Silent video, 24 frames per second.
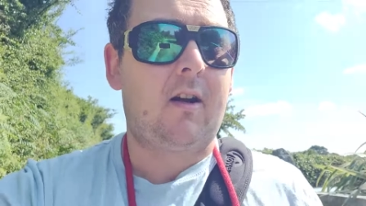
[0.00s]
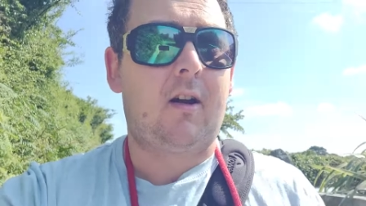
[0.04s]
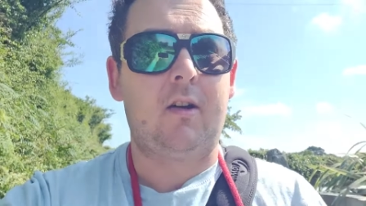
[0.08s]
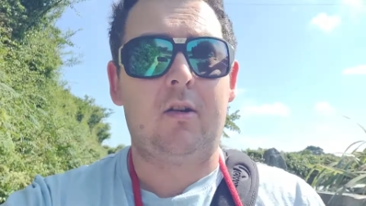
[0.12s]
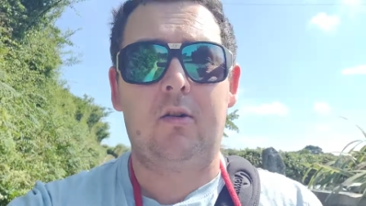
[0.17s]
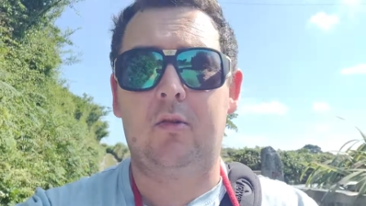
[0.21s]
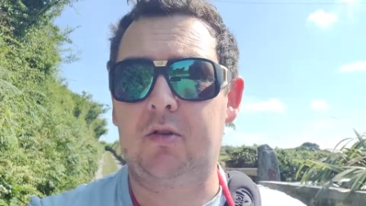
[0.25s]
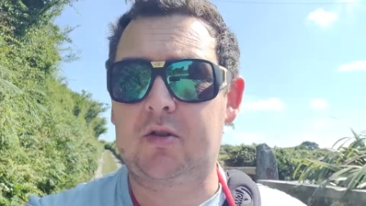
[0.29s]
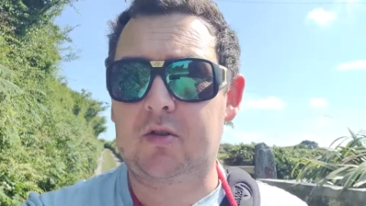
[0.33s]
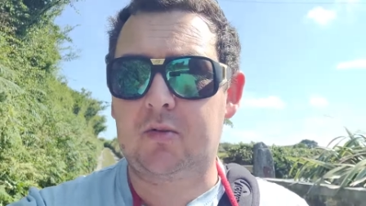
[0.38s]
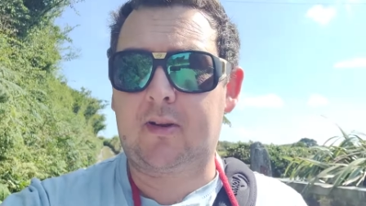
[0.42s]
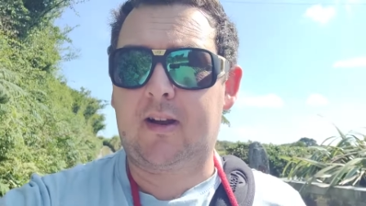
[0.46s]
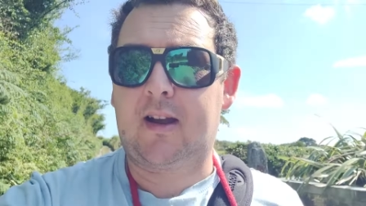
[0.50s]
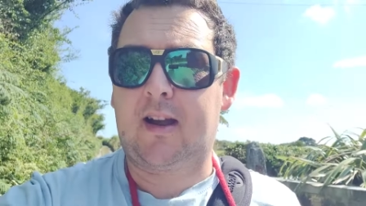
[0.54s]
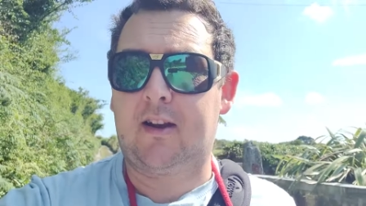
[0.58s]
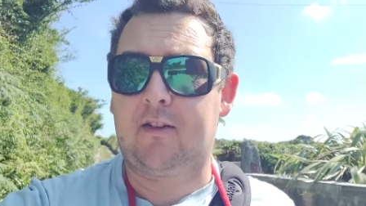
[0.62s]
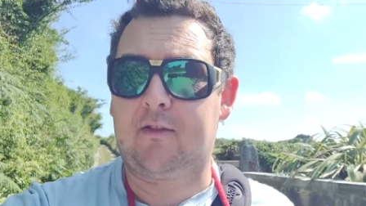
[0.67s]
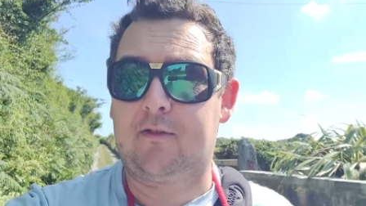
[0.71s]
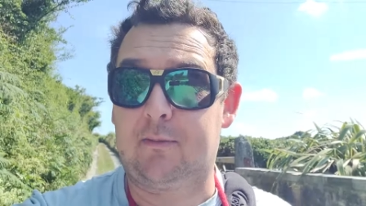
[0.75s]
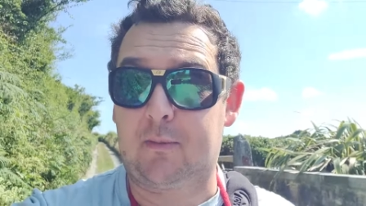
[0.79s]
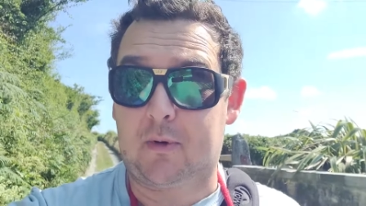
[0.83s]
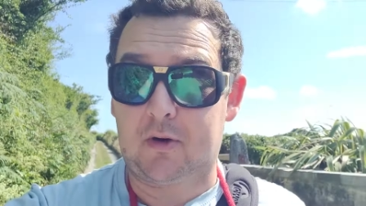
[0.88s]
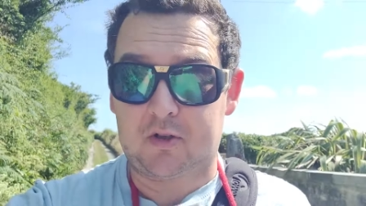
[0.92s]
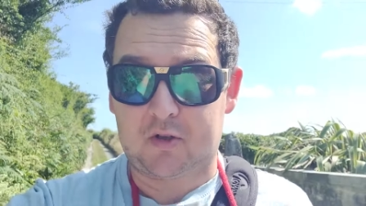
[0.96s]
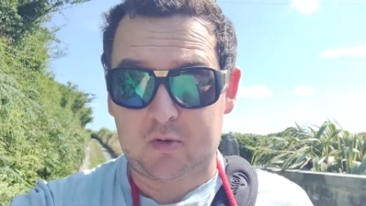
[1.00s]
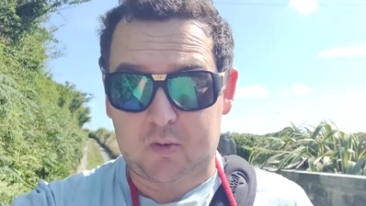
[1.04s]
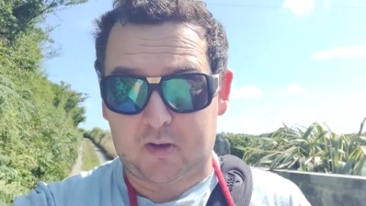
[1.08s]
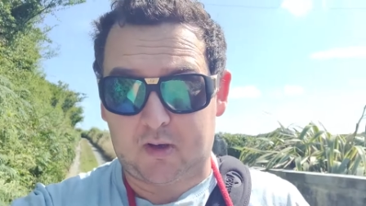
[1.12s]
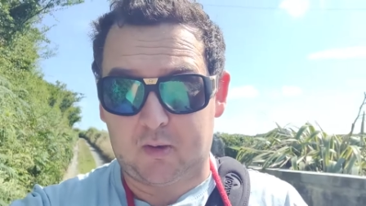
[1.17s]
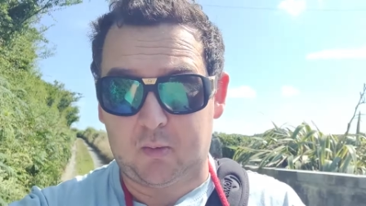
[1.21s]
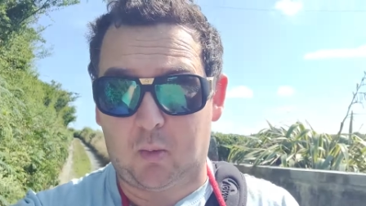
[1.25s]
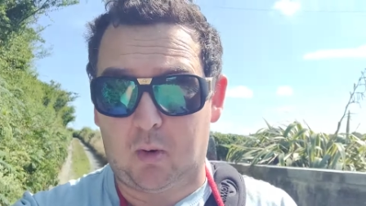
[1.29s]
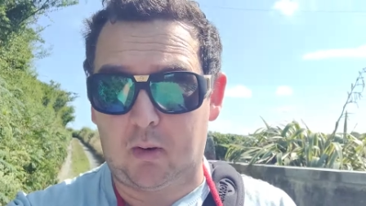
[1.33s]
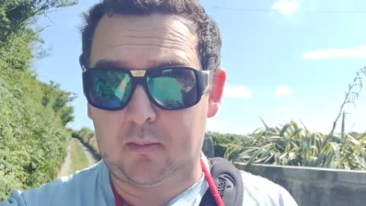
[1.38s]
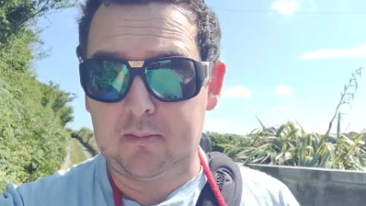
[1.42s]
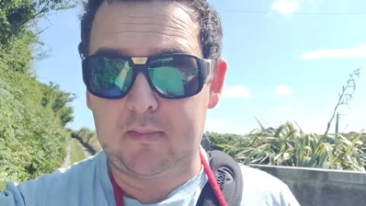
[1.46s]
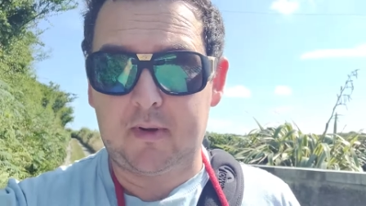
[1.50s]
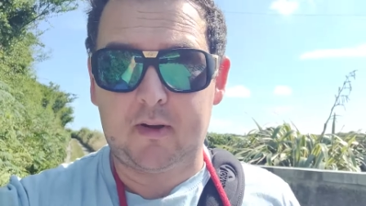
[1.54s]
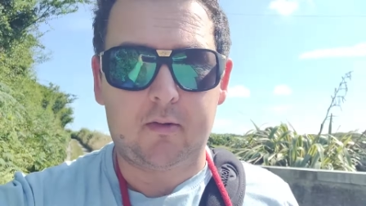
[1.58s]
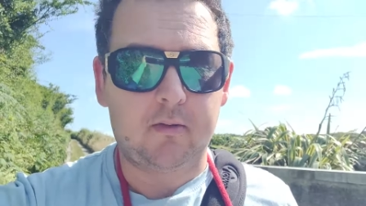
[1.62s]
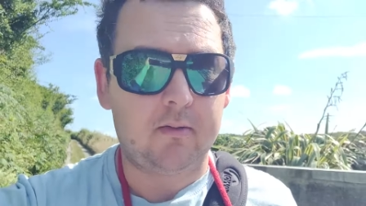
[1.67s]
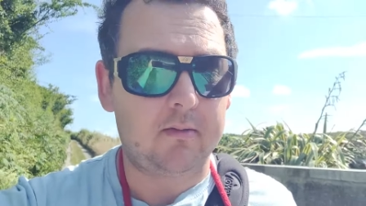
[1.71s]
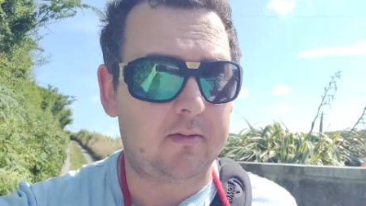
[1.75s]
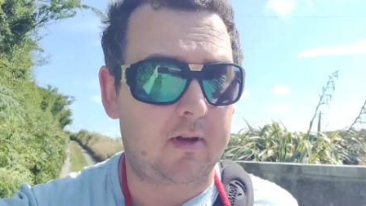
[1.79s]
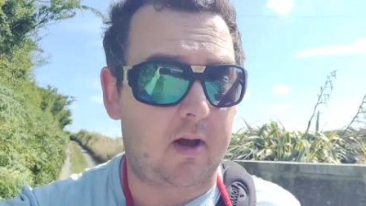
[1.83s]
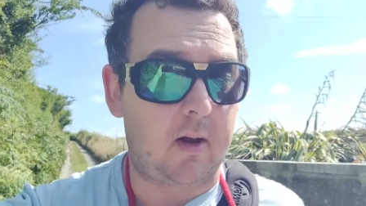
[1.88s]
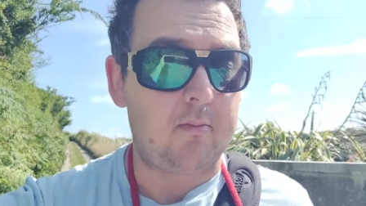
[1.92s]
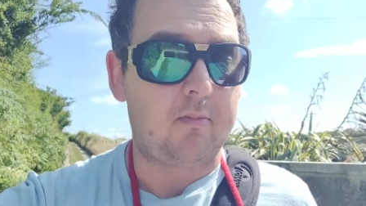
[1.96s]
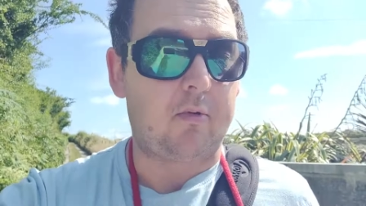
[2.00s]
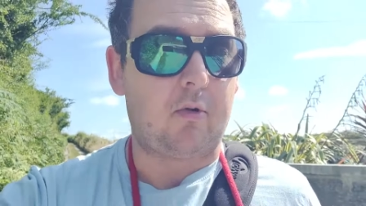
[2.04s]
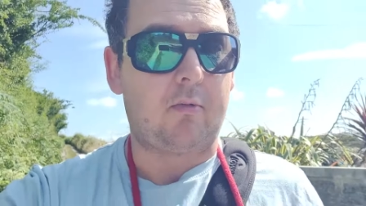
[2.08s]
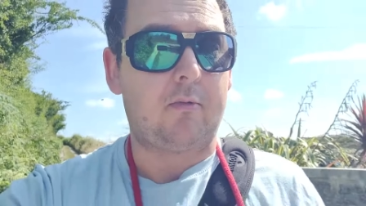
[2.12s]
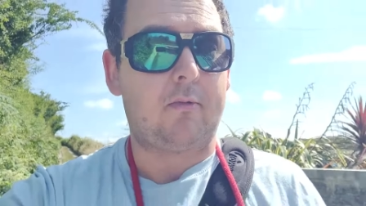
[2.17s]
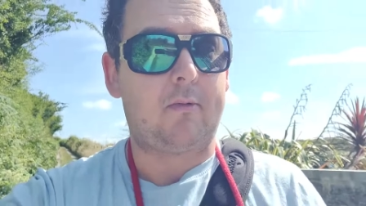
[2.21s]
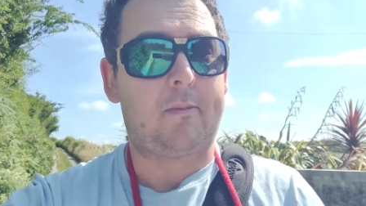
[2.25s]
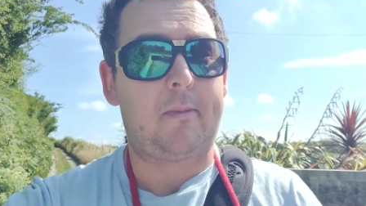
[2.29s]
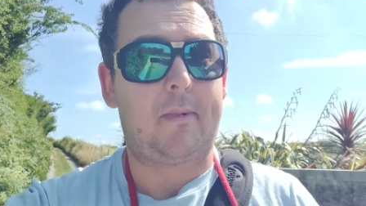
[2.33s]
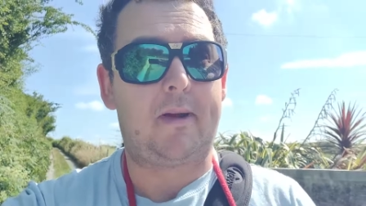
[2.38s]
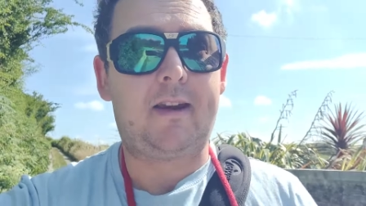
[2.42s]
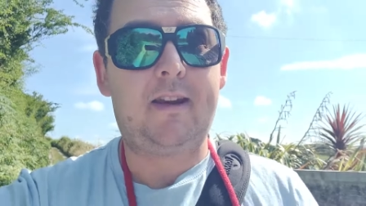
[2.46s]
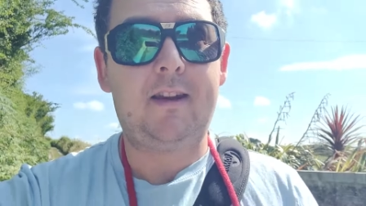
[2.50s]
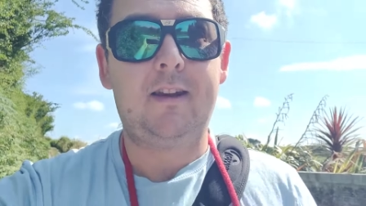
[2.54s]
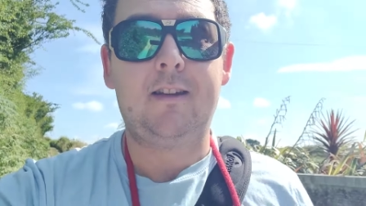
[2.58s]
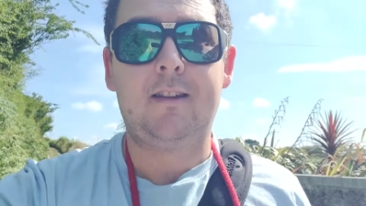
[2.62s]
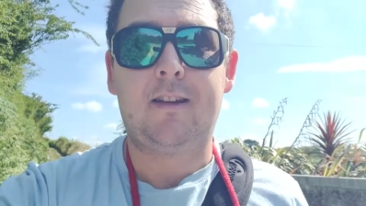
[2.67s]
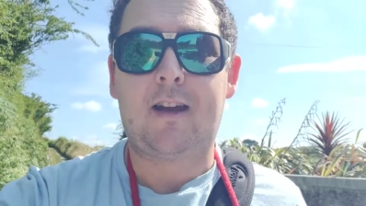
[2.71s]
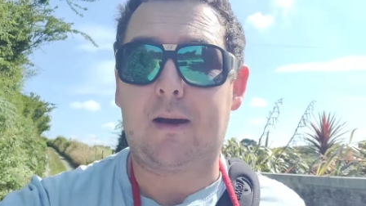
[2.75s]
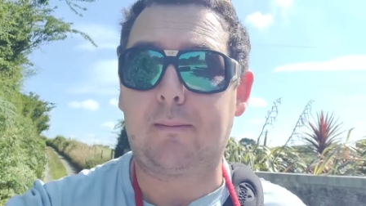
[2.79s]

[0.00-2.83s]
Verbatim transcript: I also have my 21mm that I brought with me